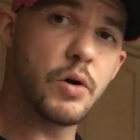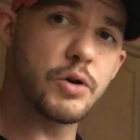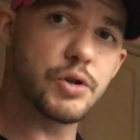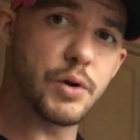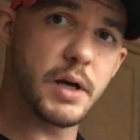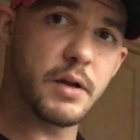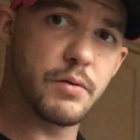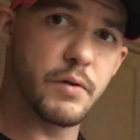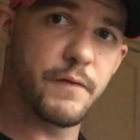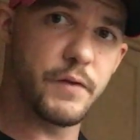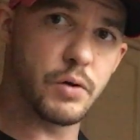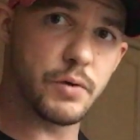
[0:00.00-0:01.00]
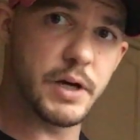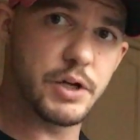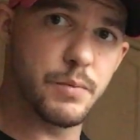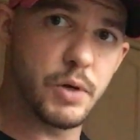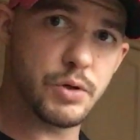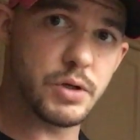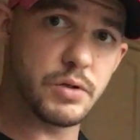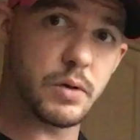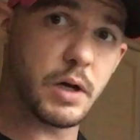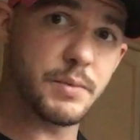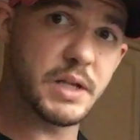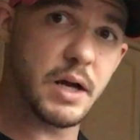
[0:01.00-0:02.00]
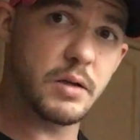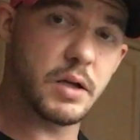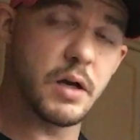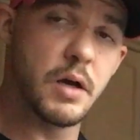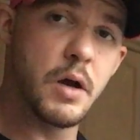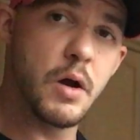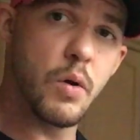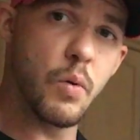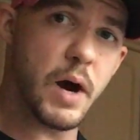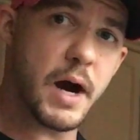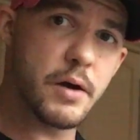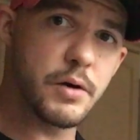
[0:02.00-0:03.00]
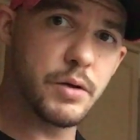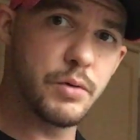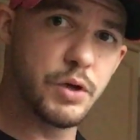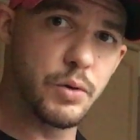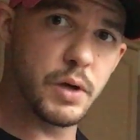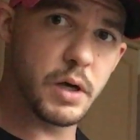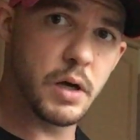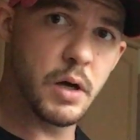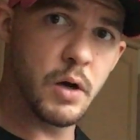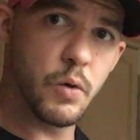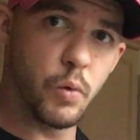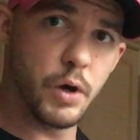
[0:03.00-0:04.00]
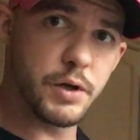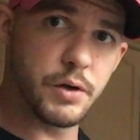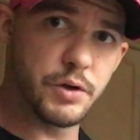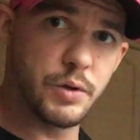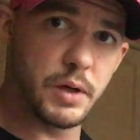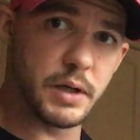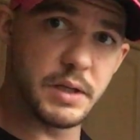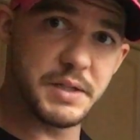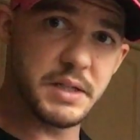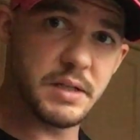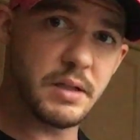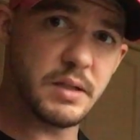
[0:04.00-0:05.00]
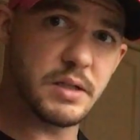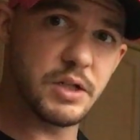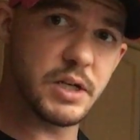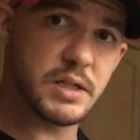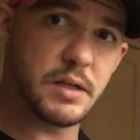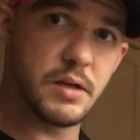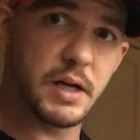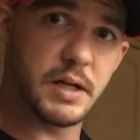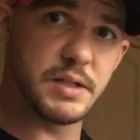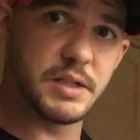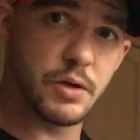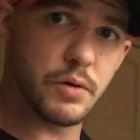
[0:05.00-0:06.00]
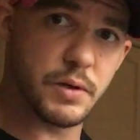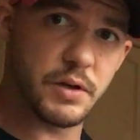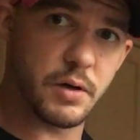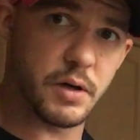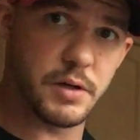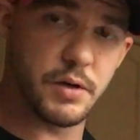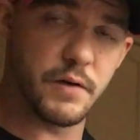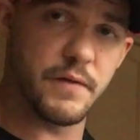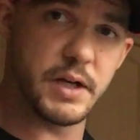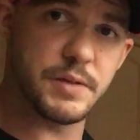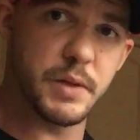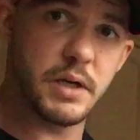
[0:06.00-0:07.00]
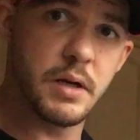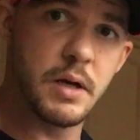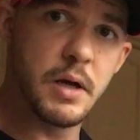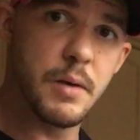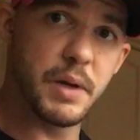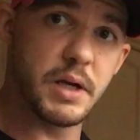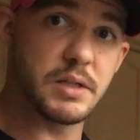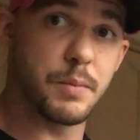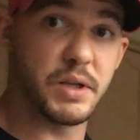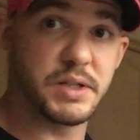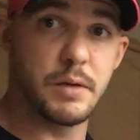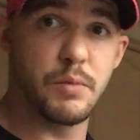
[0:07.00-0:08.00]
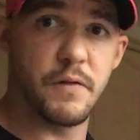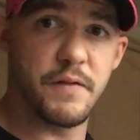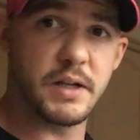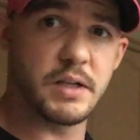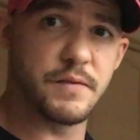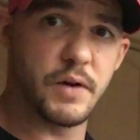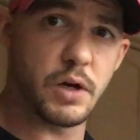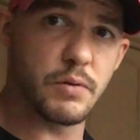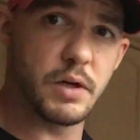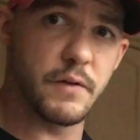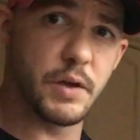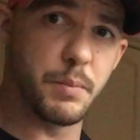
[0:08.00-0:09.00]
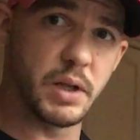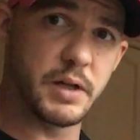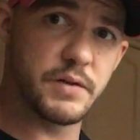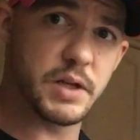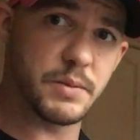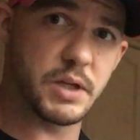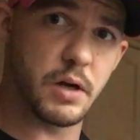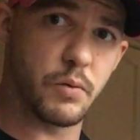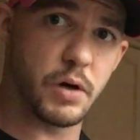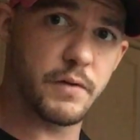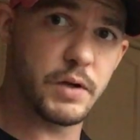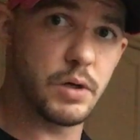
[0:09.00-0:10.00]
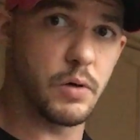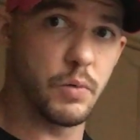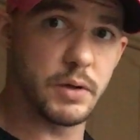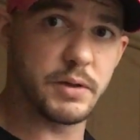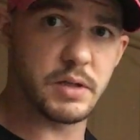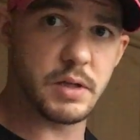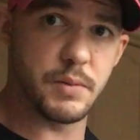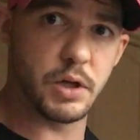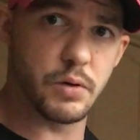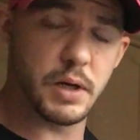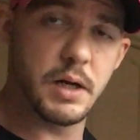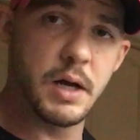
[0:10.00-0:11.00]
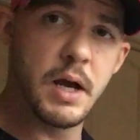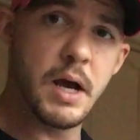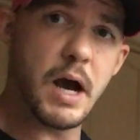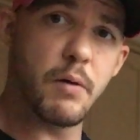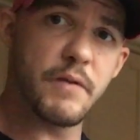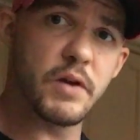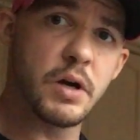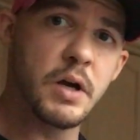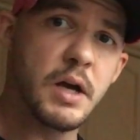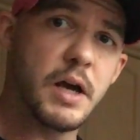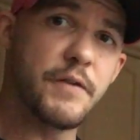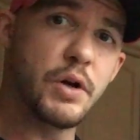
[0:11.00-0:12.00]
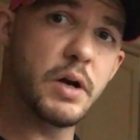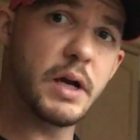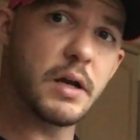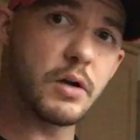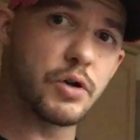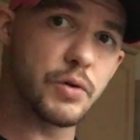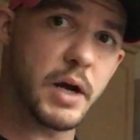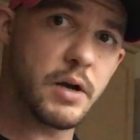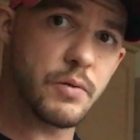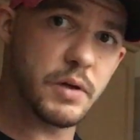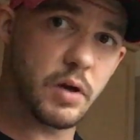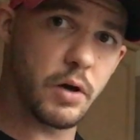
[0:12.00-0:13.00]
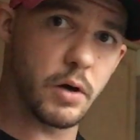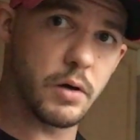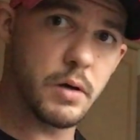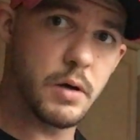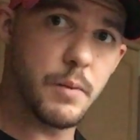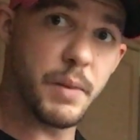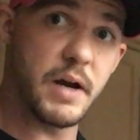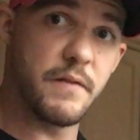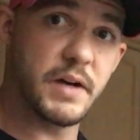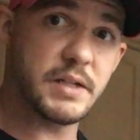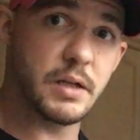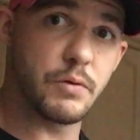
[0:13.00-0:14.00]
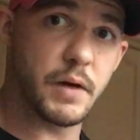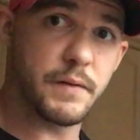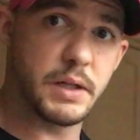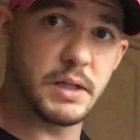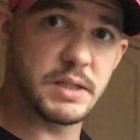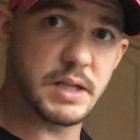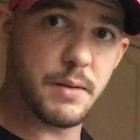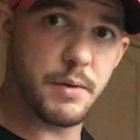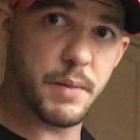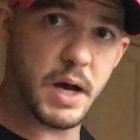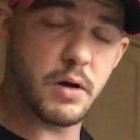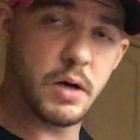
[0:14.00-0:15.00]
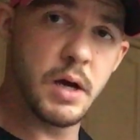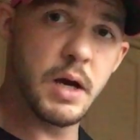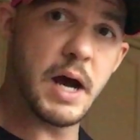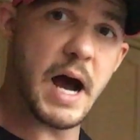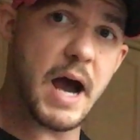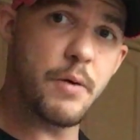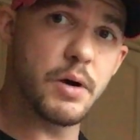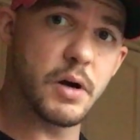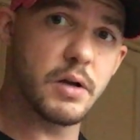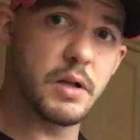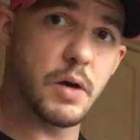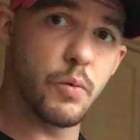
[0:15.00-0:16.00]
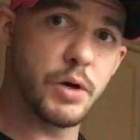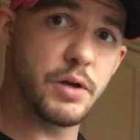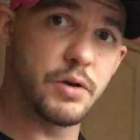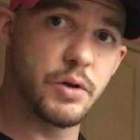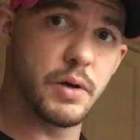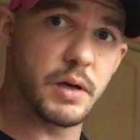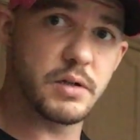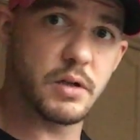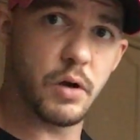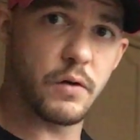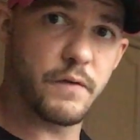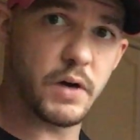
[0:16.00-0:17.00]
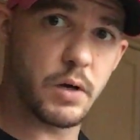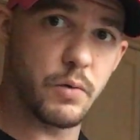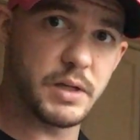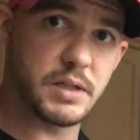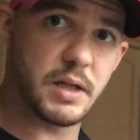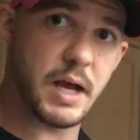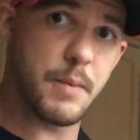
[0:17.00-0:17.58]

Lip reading: or training through a full range of motion. So it comes down to, why are you doing what you're doing? This isn't to suggest that you get a zero return on your investment, because the placebo effect is very real. If you believe something's gonna work for you, it will to some degree. However, if you could get a greater return by investing roughly the same amount, I would argue that what you're doing is a total fucking waste of